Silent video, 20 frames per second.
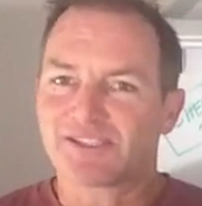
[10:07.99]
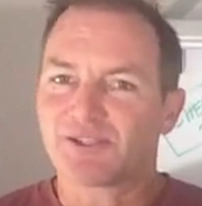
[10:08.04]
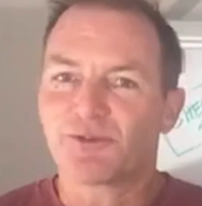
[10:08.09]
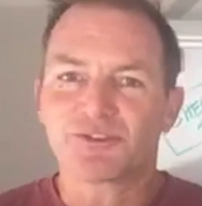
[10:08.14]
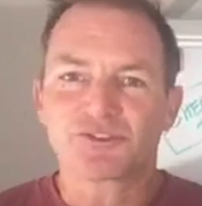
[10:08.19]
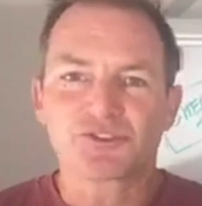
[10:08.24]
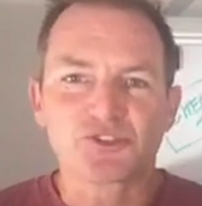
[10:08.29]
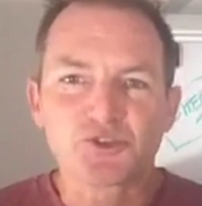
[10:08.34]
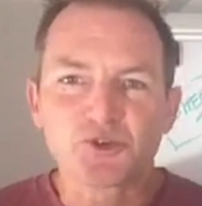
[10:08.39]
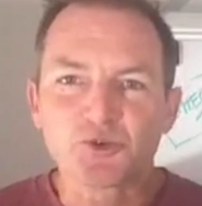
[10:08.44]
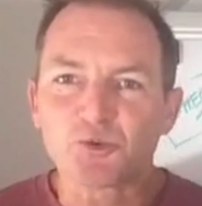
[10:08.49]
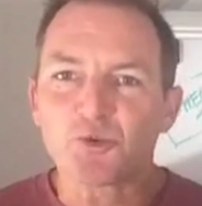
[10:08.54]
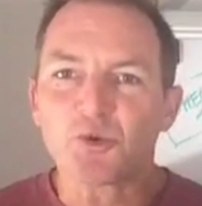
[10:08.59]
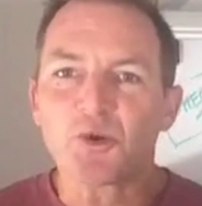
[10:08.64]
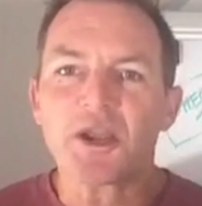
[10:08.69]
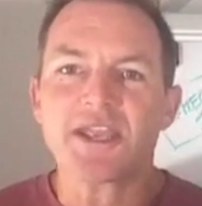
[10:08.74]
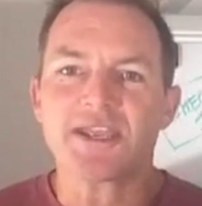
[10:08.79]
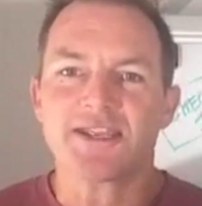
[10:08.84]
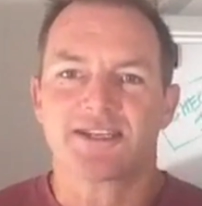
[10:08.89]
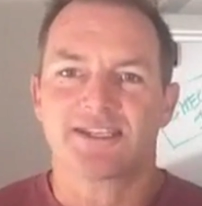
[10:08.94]
So it's
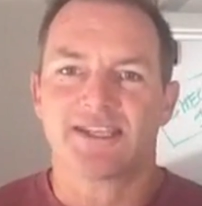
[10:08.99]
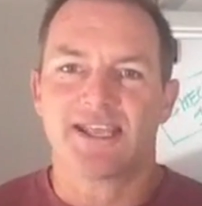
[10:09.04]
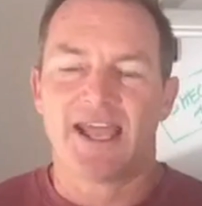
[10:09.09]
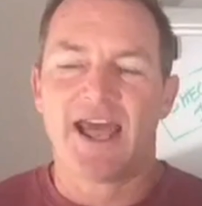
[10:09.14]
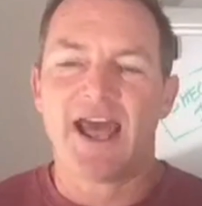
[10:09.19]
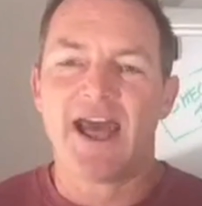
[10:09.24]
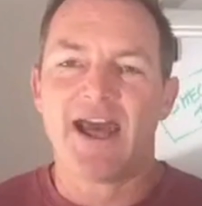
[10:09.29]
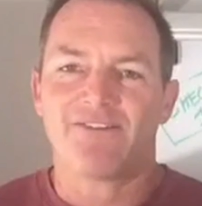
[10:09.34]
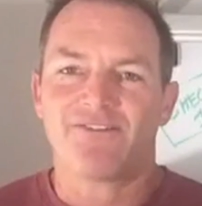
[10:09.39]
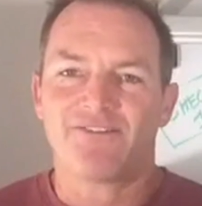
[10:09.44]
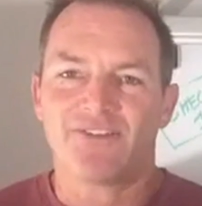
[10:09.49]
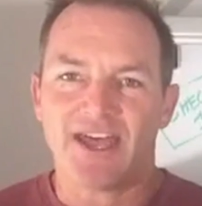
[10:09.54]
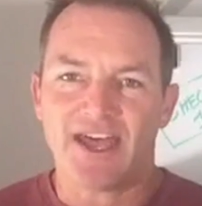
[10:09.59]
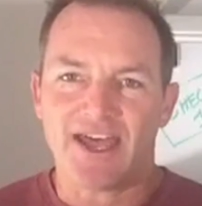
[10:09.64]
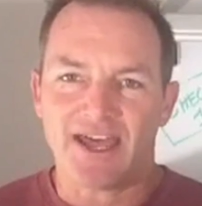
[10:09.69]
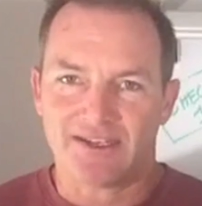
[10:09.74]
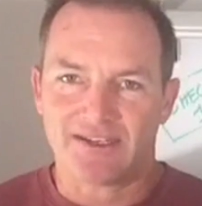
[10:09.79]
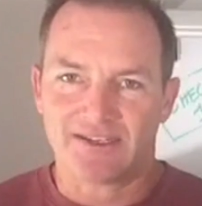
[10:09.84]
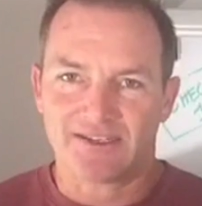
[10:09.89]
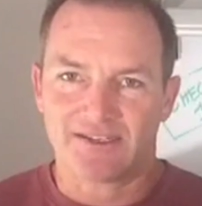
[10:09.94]
great to have
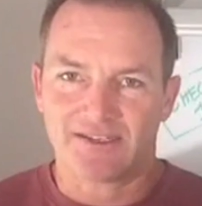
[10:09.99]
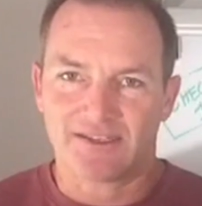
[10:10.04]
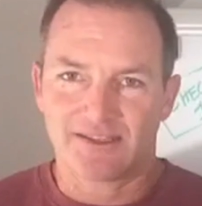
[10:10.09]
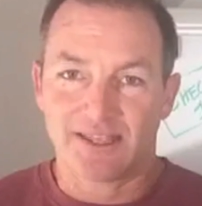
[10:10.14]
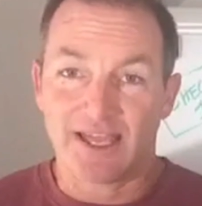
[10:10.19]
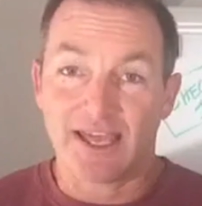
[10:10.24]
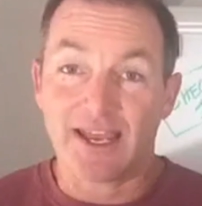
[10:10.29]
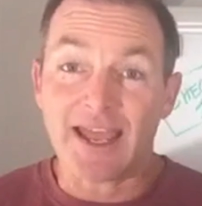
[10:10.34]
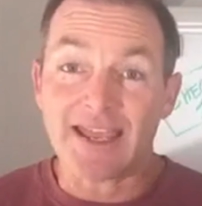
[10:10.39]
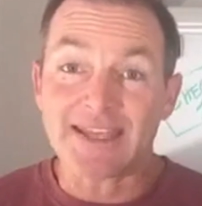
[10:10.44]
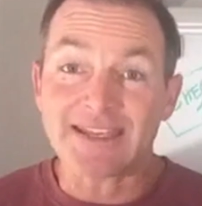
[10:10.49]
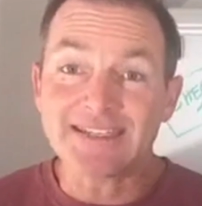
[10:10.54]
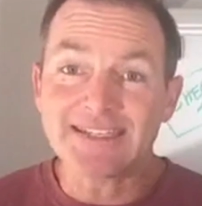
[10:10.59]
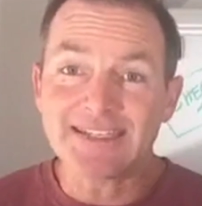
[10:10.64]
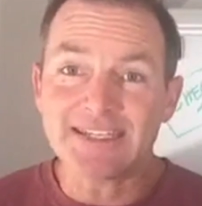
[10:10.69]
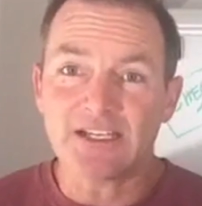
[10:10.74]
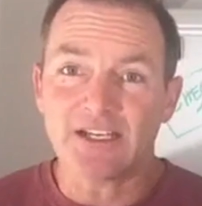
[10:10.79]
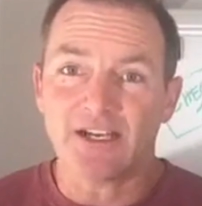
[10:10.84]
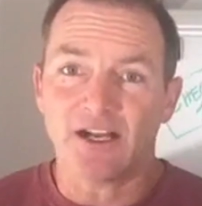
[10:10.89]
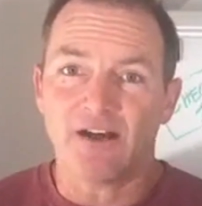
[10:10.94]
that
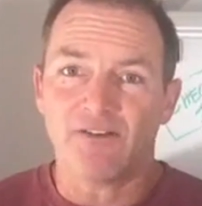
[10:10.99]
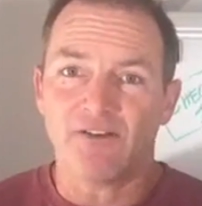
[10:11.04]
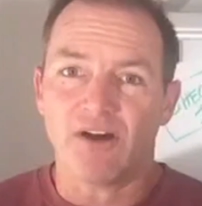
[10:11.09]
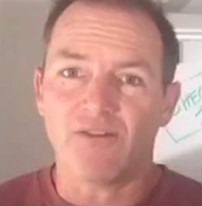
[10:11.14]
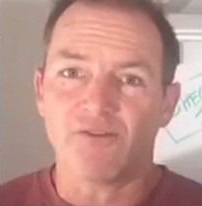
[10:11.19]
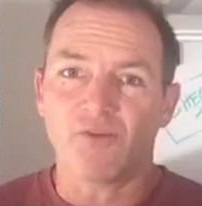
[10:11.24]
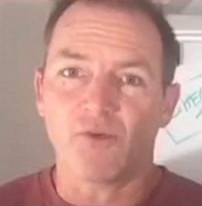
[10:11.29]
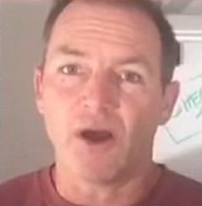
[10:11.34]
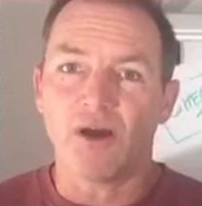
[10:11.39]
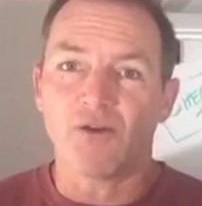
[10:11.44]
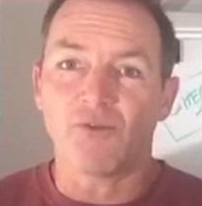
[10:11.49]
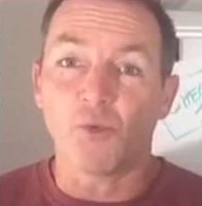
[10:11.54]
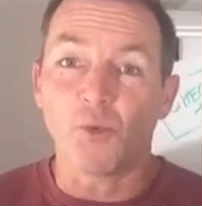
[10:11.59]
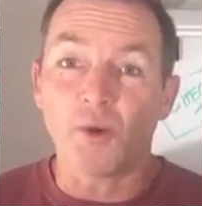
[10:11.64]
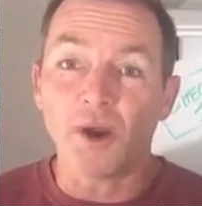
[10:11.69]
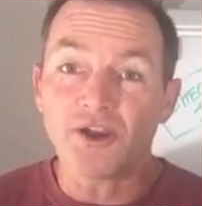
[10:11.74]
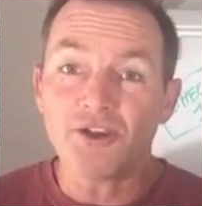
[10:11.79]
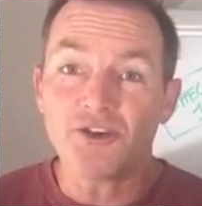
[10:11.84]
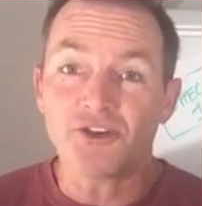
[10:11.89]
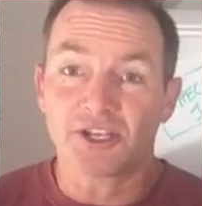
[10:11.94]
idea of
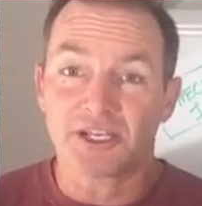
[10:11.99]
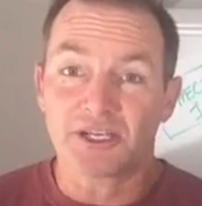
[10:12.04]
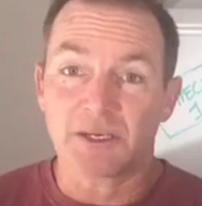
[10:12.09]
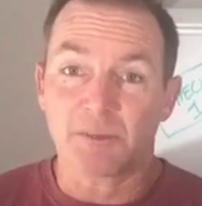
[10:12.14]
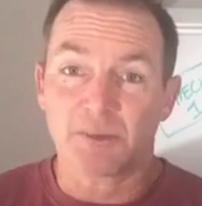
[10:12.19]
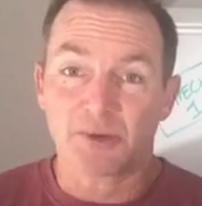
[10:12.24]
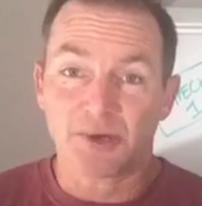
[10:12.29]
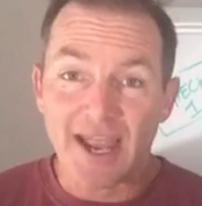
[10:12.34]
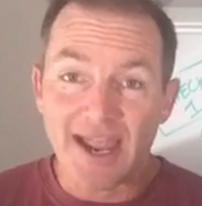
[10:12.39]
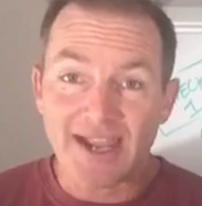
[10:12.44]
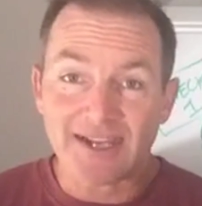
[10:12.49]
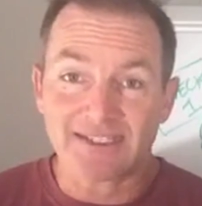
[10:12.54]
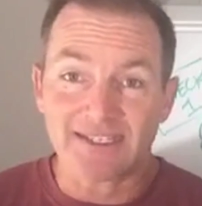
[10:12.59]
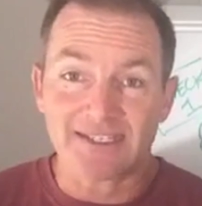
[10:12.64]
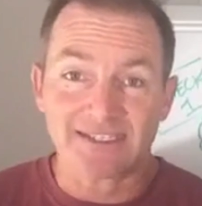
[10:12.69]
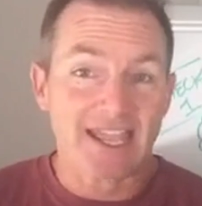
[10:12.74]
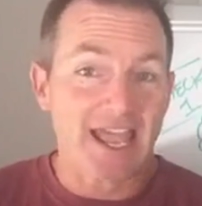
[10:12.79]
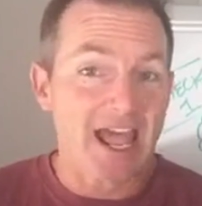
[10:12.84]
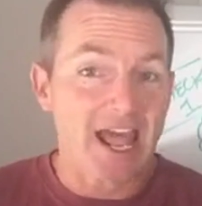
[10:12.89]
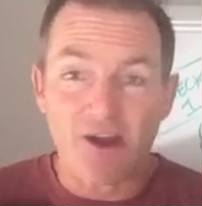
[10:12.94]
where you're going to
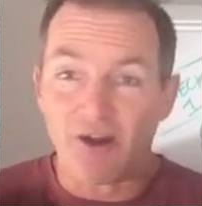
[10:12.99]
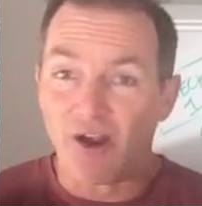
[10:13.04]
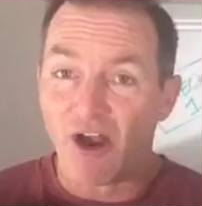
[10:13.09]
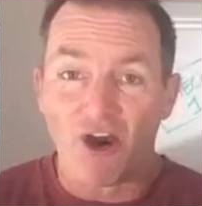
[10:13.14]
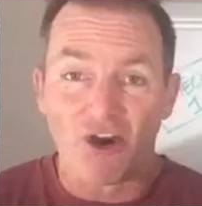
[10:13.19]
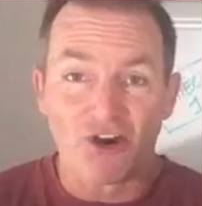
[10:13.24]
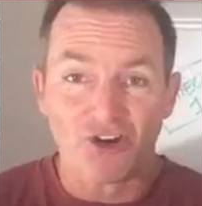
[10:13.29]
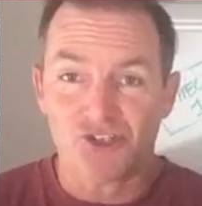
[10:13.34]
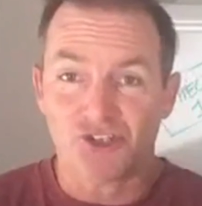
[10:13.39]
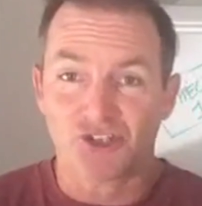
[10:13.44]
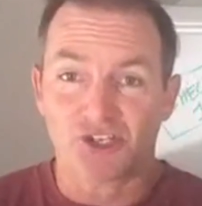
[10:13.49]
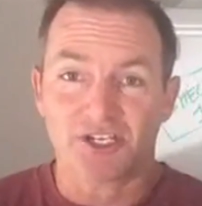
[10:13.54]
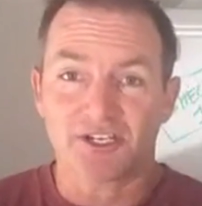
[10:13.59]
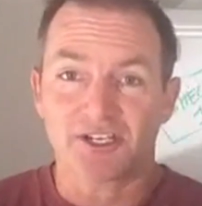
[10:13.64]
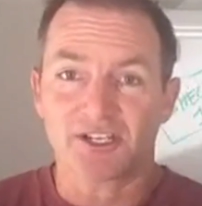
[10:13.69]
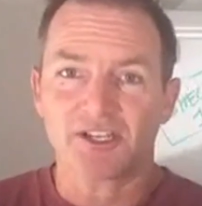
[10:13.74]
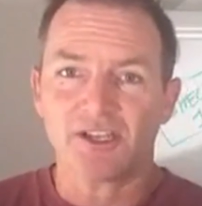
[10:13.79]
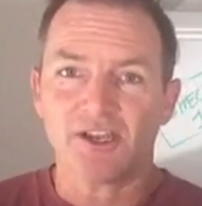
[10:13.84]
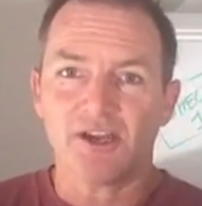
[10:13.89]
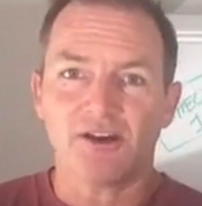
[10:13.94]
practice, how hard you're
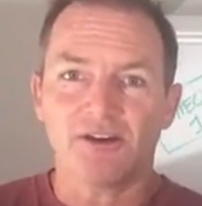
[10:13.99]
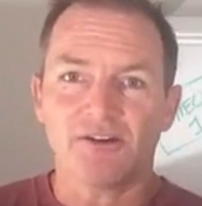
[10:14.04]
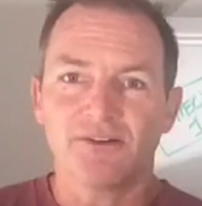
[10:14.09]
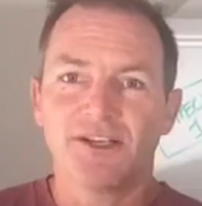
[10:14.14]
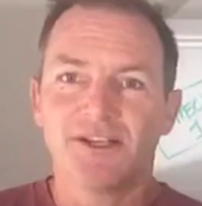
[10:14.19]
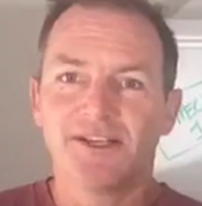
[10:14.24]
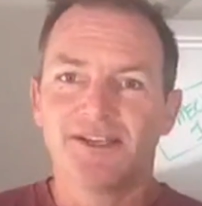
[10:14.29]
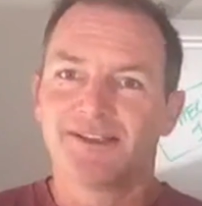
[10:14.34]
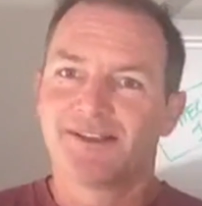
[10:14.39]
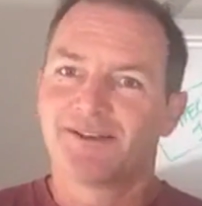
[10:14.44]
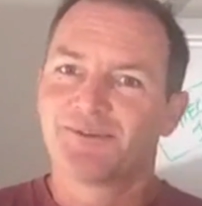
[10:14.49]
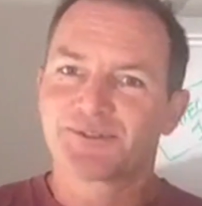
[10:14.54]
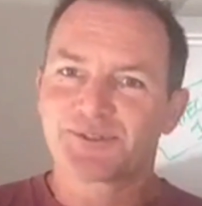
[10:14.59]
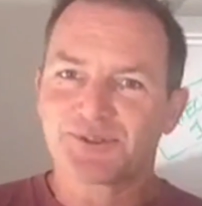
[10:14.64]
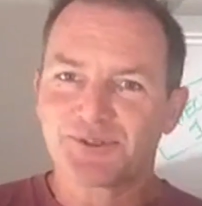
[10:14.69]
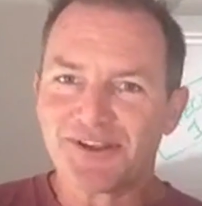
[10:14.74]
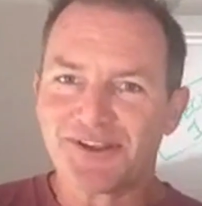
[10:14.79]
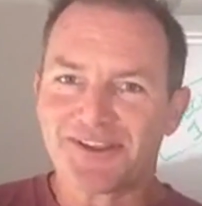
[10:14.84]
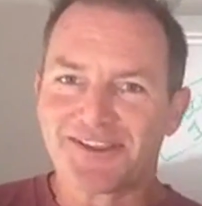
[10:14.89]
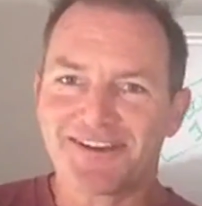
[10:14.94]
going to go. What's
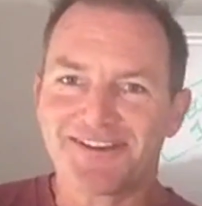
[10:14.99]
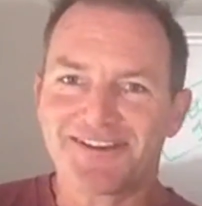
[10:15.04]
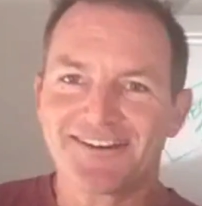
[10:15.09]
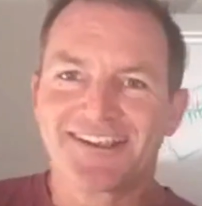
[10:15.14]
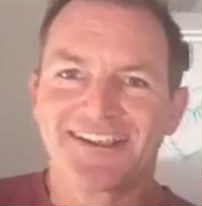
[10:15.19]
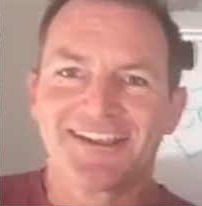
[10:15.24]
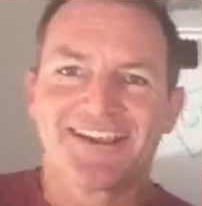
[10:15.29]
going on, Karen?